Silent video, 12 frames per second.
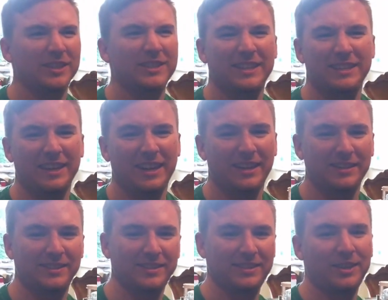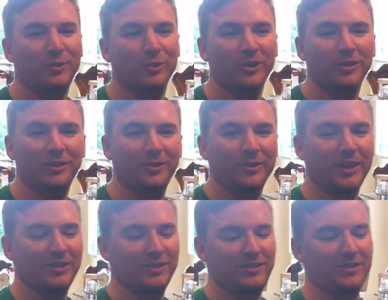10 days, according to the
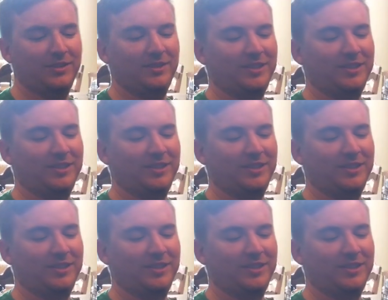directions.